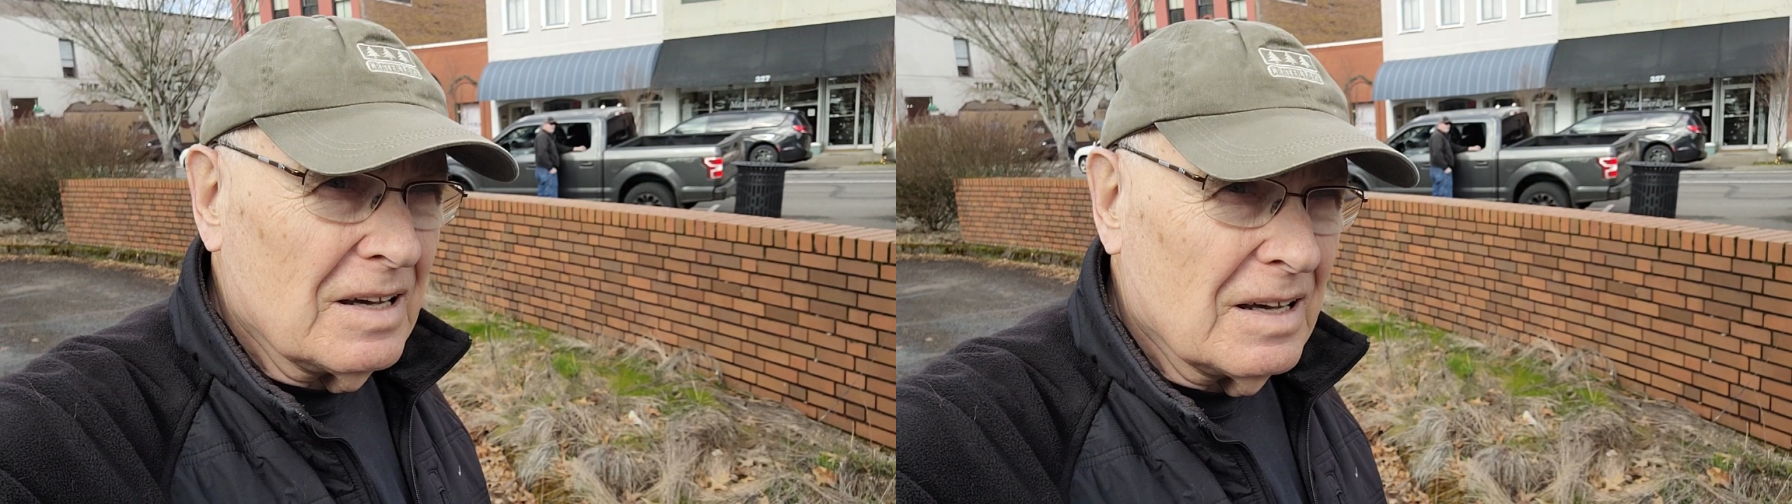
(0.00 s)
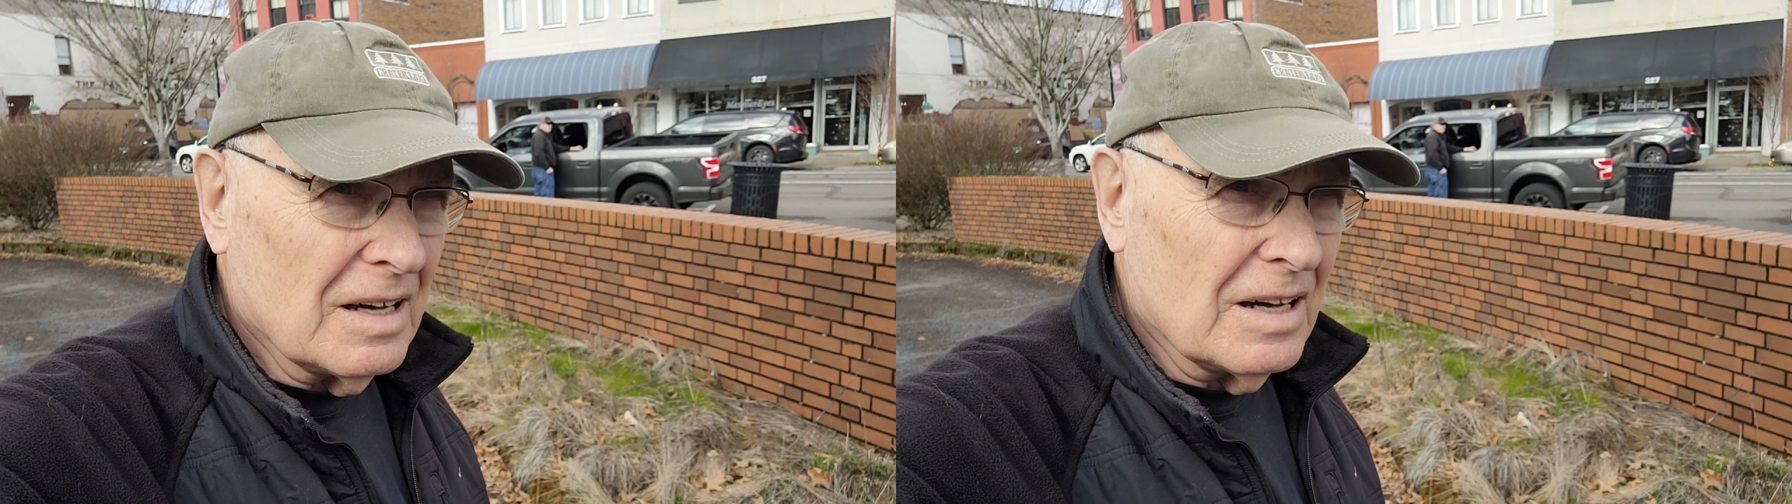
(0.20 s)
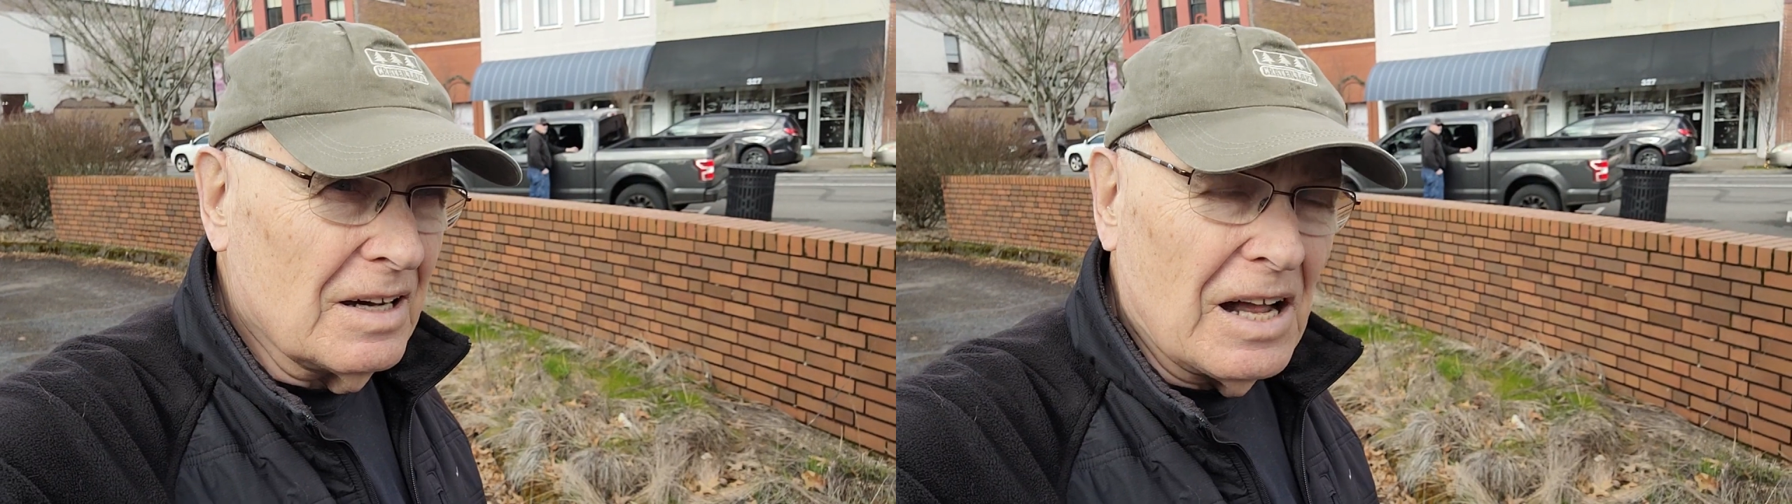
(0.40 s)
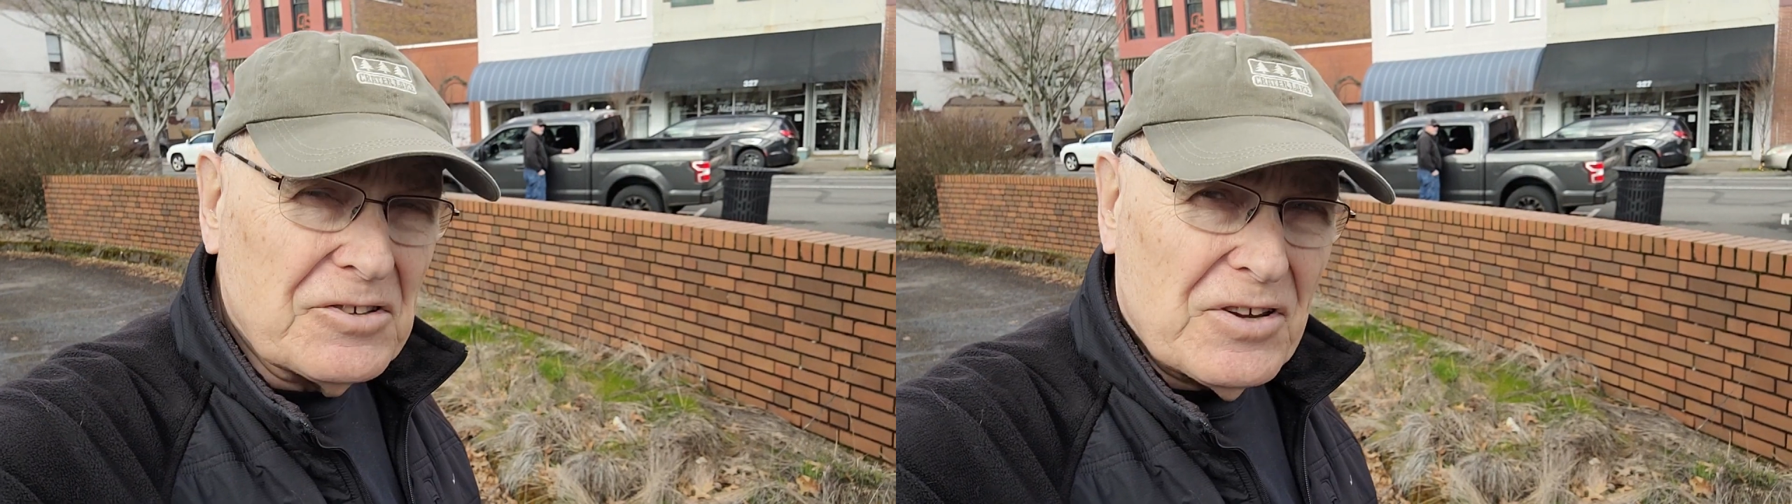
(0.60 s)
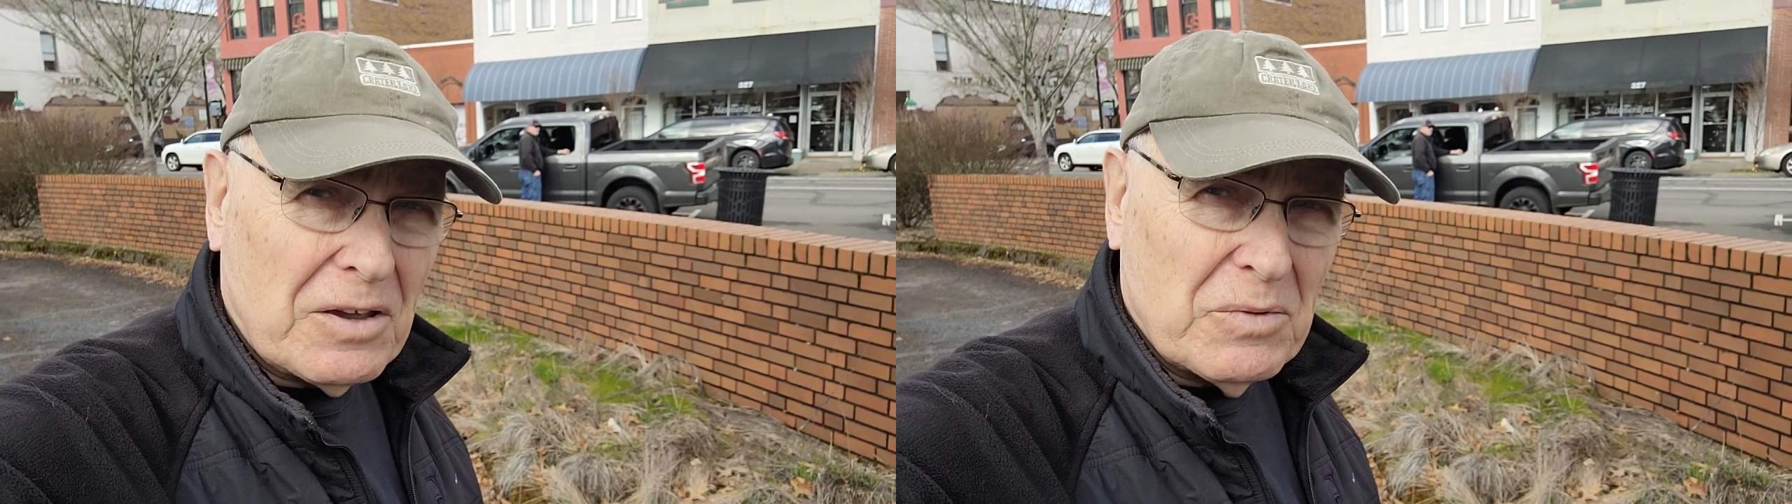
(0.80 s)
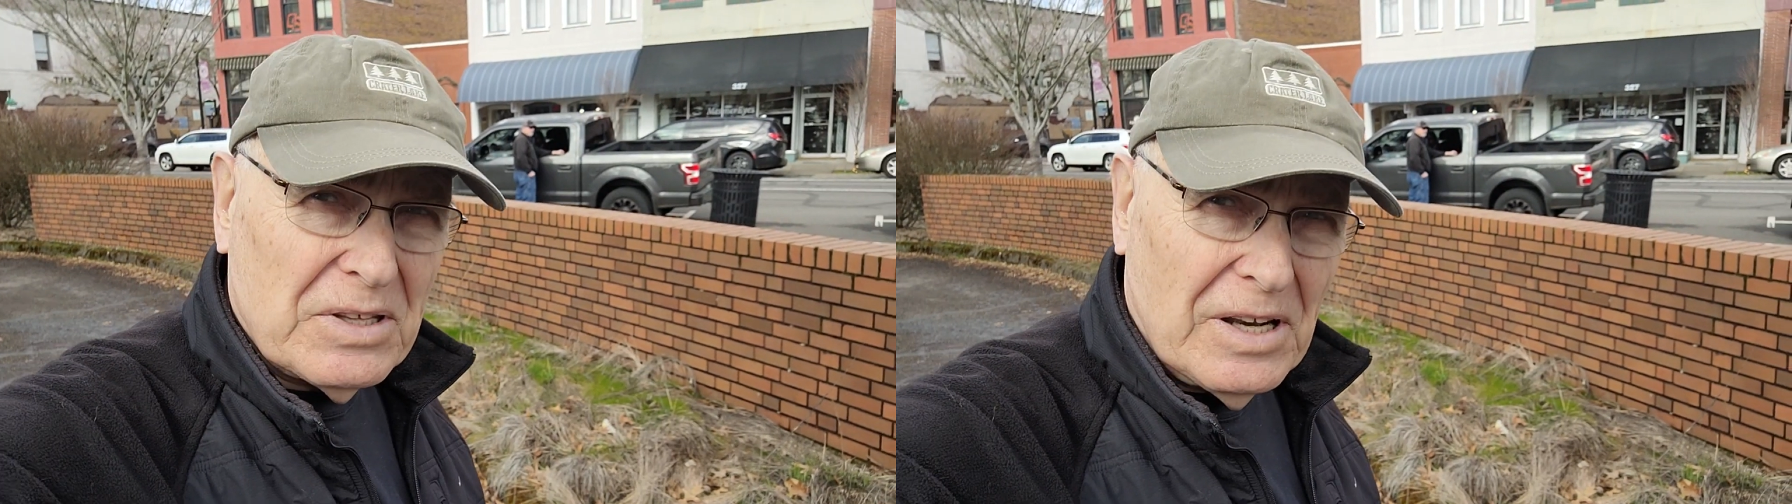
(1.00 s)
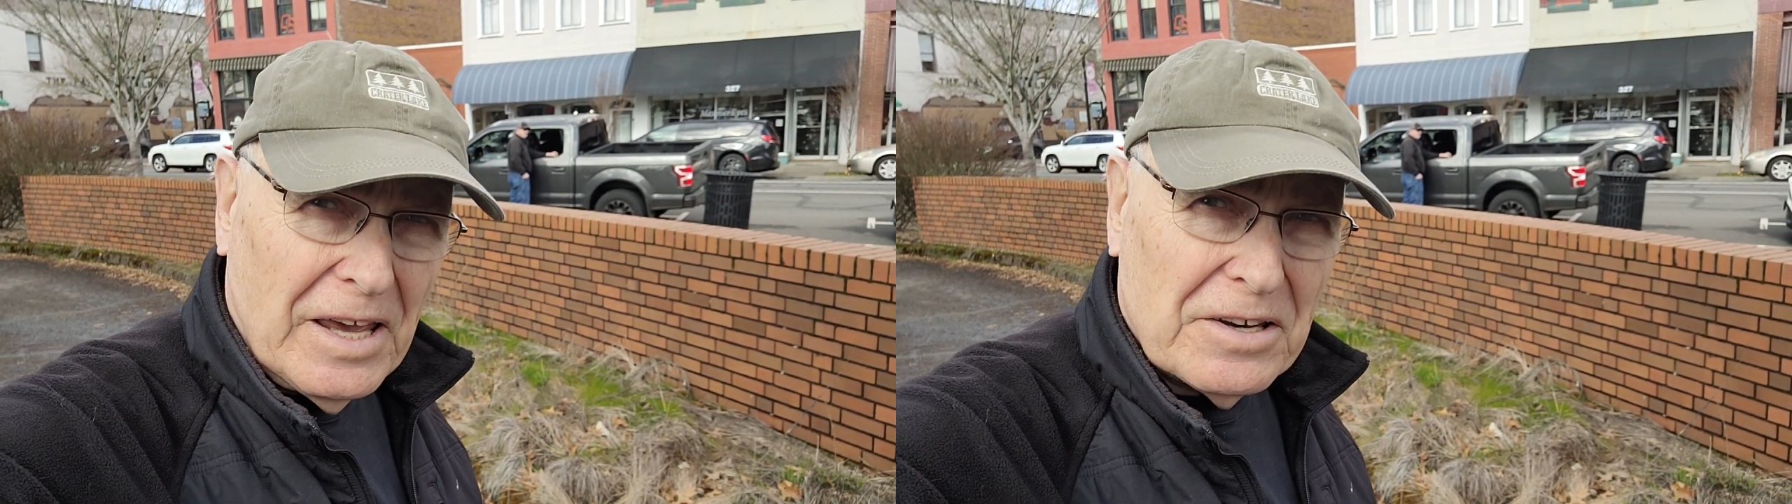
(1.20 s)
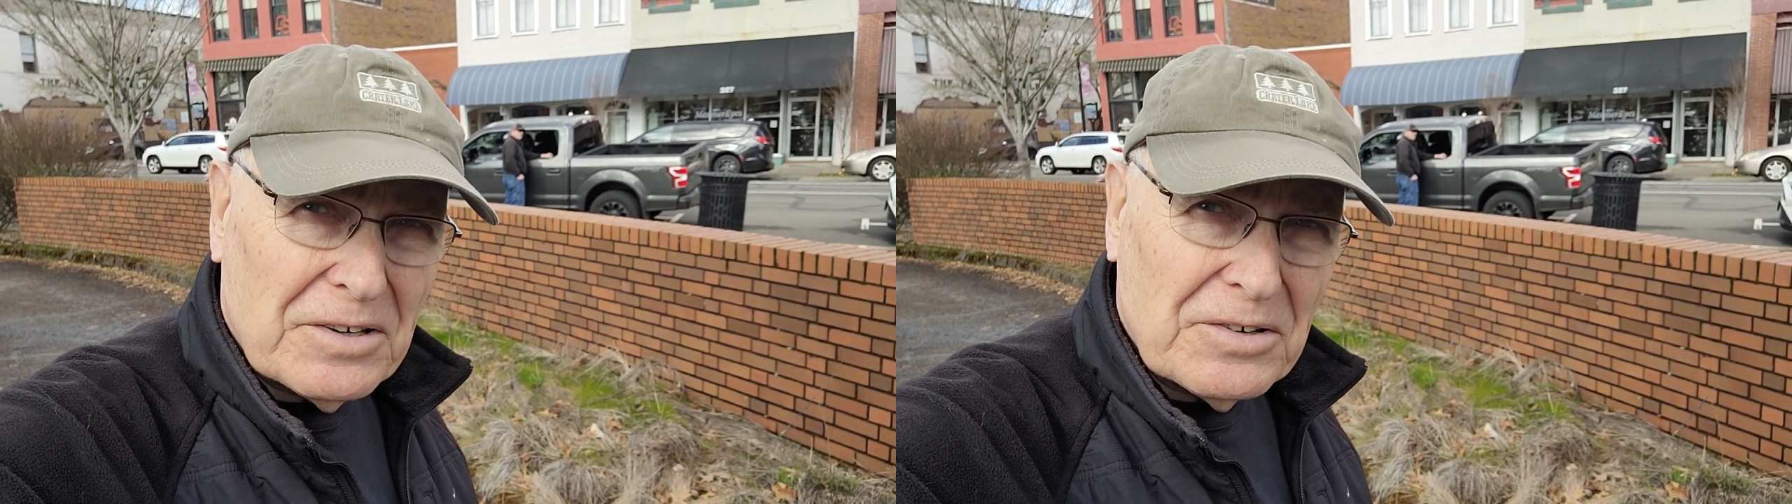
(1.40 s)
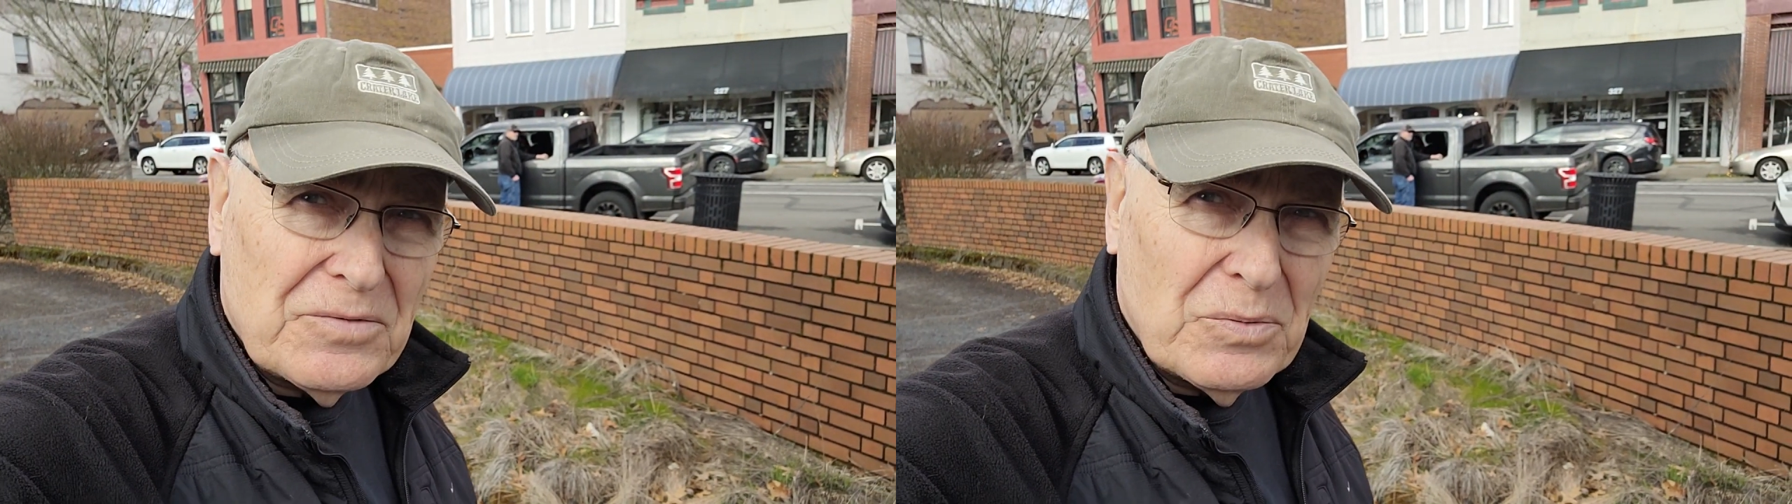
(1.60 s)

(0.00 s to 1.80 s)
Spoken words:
I'll check with you later